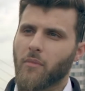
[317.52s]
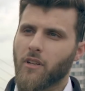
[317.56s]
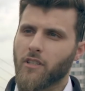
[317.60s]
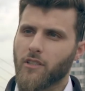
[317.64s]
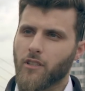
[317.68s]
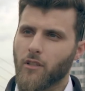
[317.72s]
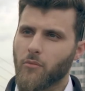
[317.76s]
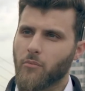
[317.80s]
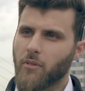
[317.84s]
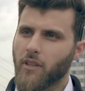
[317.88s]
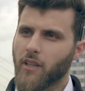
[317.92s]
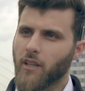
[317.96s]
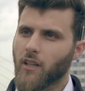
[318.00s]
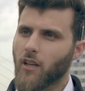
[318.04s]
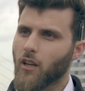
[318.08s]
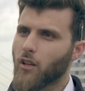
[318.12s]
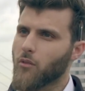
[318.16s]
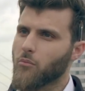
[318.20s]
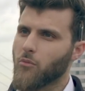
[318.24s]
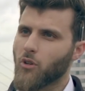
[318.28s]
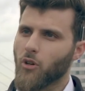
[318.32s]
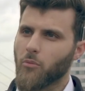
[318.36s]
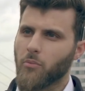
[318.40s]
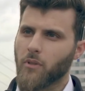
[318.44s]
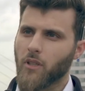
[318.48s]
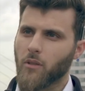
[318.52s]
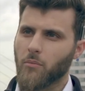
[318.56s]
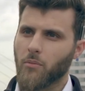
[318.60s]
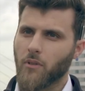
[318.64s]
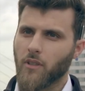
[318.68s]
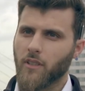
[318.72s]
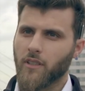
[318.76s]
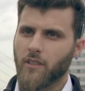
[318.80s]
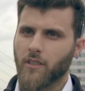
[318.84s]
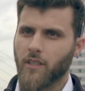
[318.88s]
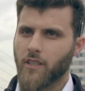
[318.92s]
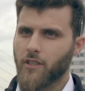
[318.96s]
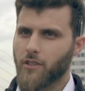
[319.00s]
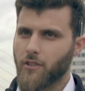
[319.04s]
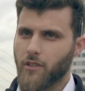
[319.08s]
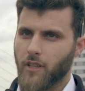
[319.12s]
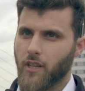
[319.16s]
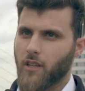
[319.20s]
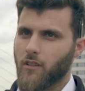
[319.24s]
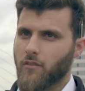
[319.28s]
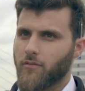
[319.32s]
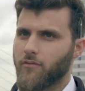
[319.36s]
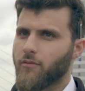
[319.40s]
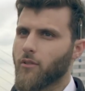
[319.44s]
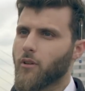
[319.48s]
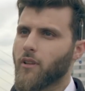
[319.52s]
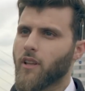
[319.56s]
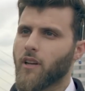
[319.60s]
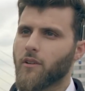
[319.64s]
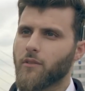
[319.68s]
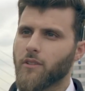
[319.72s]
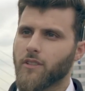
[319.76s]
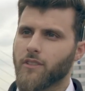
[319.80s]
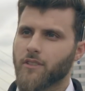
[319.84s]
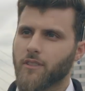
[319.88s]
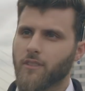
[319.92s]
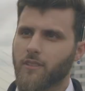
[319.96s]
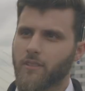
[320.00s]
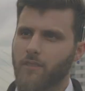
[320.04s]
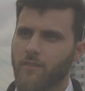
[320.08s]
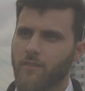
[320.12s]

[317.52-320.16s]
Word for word: imagine it bringing a lot more people into engineering for that reason.